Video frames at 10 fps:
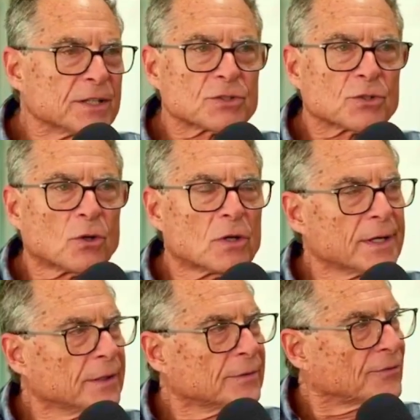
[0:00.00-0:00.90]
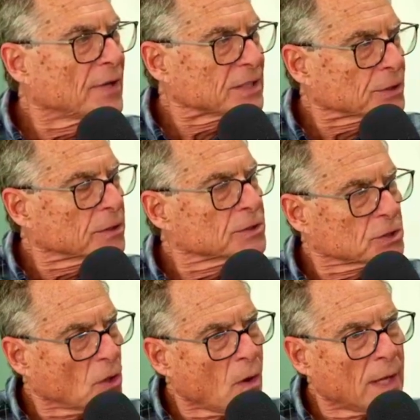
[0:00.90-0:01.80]
the story of Esther and
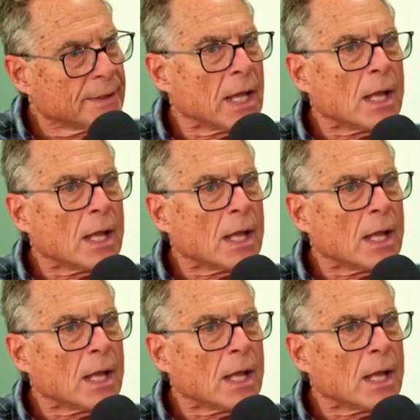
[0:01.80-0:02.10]
so on.